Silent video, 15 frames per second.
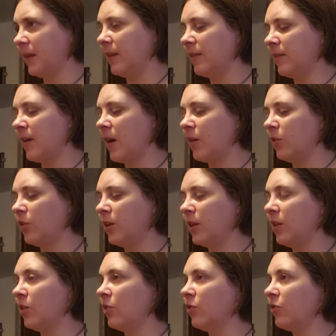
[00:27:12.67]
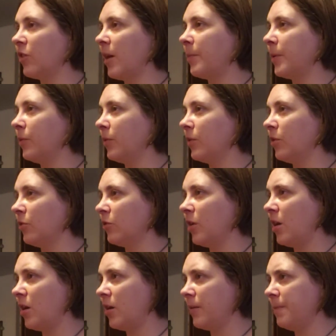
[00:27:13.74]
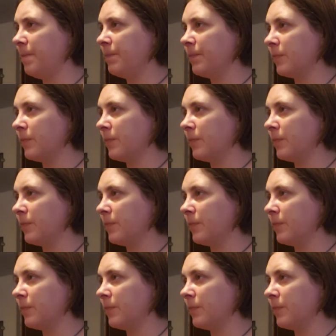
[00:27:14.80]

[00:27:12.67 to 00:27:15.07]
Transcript: the sound. You can either stop it with your tongue,